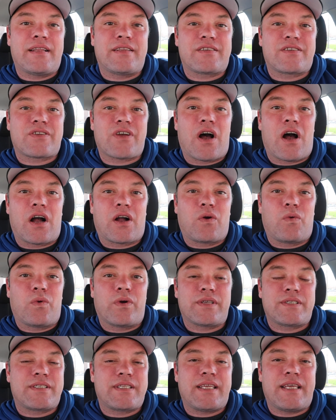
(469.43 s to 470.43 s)
in stock
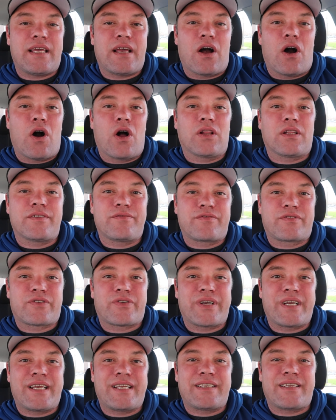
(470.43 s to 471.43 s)
was the olive
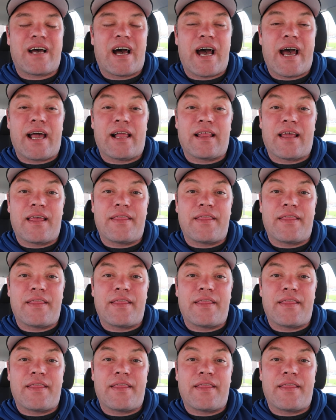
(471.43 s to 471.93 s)
green dial,